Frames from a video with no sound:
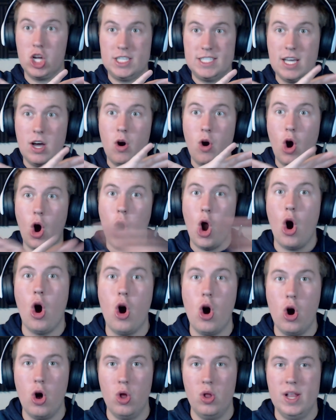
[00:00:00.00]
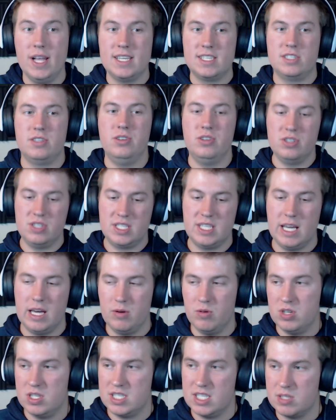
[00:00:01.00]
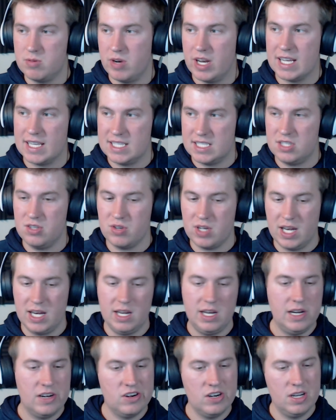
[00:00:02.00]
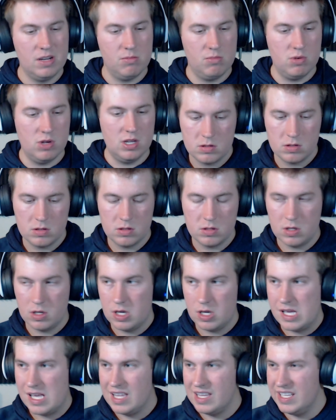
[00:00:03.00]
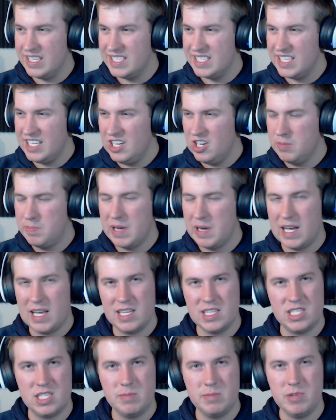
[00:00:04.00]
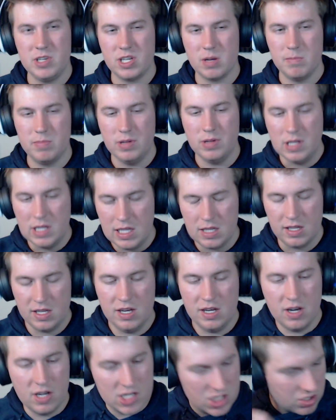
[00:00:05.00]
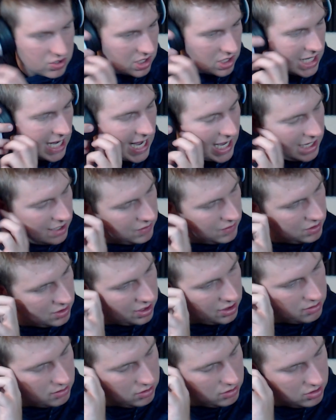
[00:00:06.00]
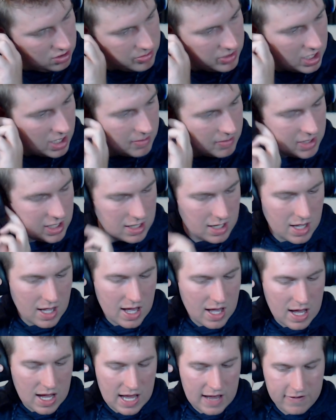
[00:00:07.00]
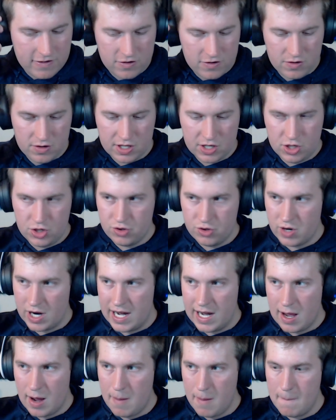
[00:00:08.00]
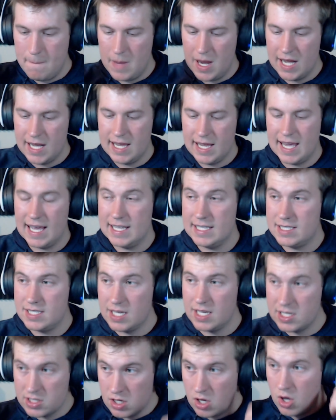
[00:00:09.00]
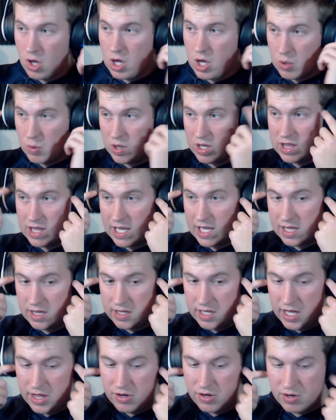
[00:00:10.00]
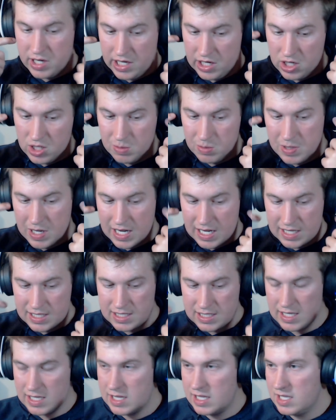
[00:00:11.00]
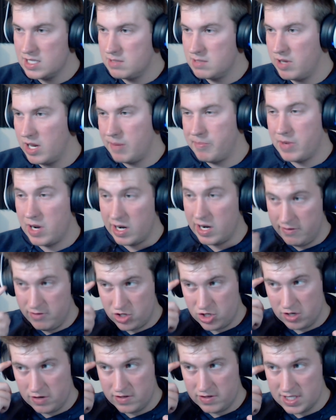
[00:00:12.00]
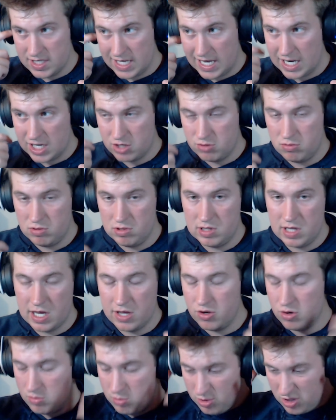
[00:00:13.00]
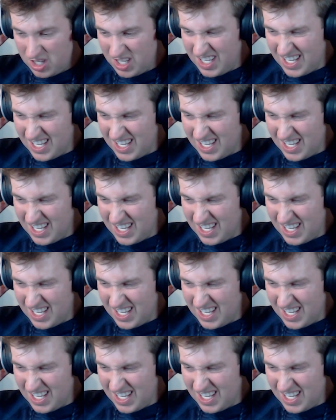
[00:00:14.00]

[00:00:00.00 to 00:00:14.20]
out all external sound, whereas this one I can still kind of hear it, but... These ear pads, to be completely honest, are kind of really throwing me. I mean, I haven't really tried out many headsets with like leather ear pads like this. I mean, I'm not even sure if this is actual leather, but